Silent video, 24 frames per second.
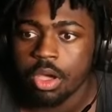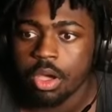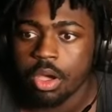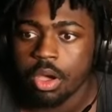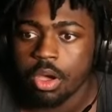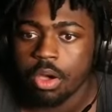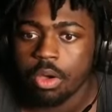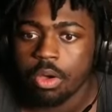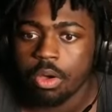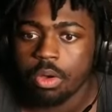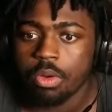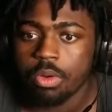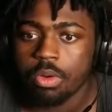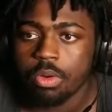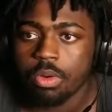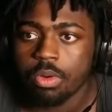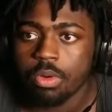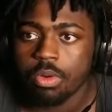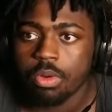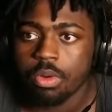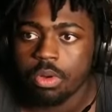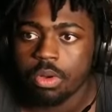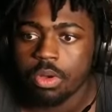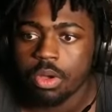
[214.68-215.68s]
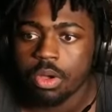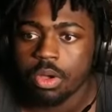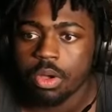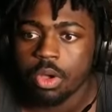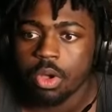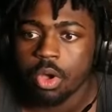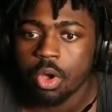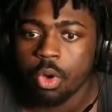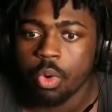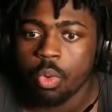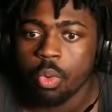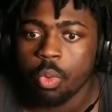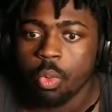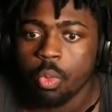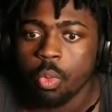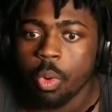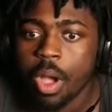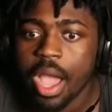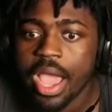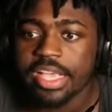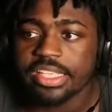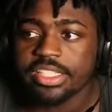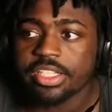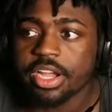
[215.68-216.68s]
Oh.
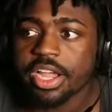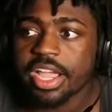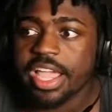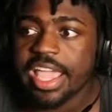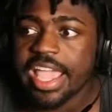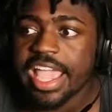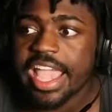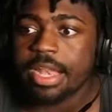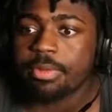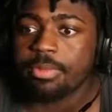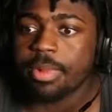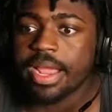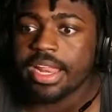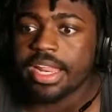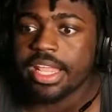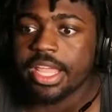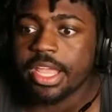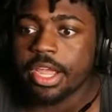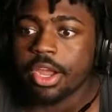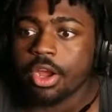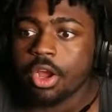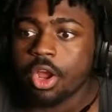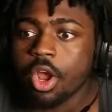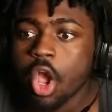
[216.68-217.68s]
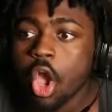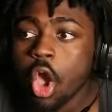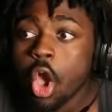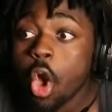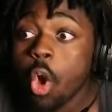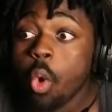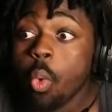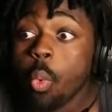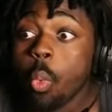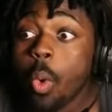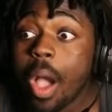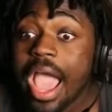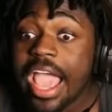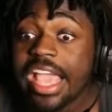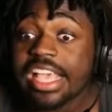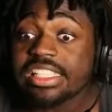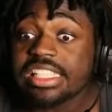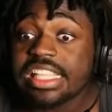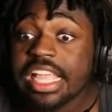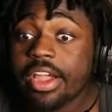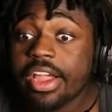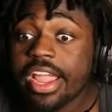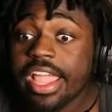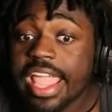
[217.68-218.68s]
Why is there a hand right here? Why is
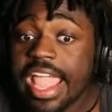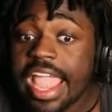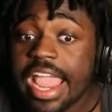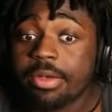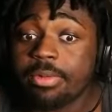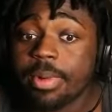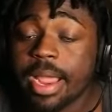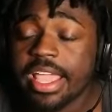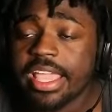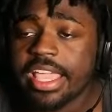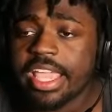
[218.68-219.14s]
there a hand right